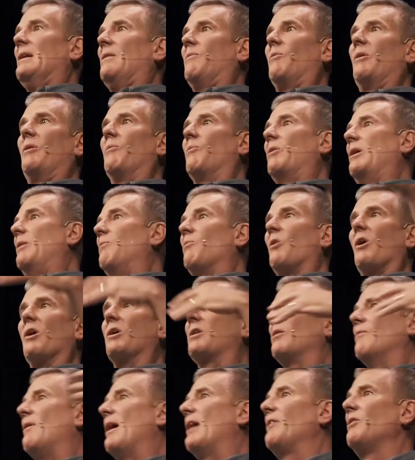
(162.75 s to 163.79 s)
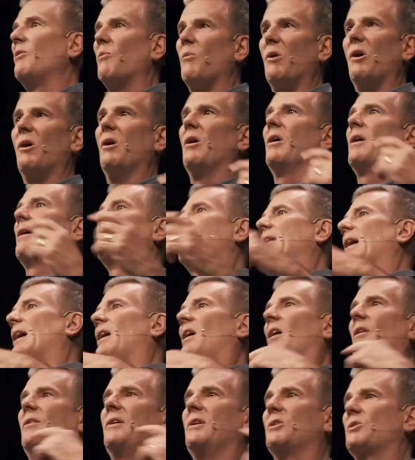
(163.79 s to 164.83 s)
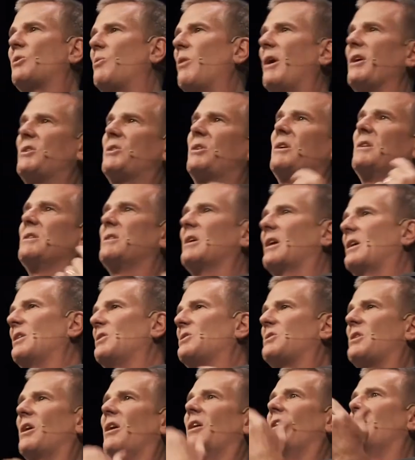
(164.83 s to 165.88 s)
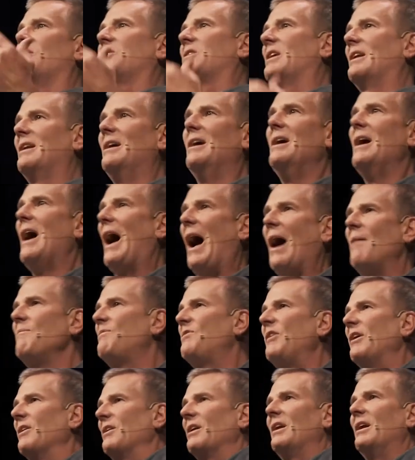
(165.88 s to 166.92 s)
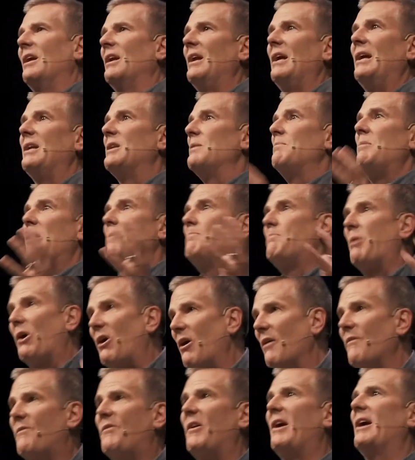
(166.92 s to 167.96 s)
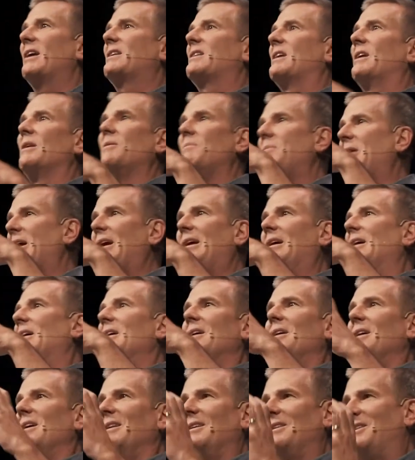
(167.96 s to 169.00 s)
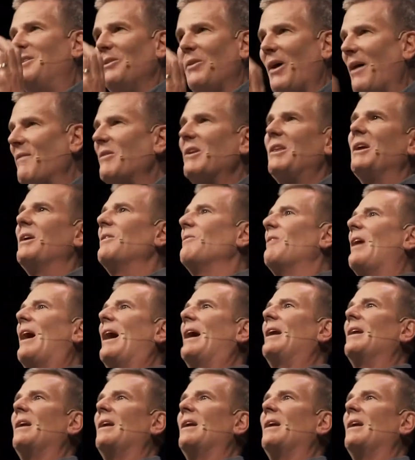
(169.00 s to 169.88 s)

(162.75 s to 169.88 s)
We work around the world. I've got all these questions and concerns, and I'm feeling a need to be perfect and to do everything right.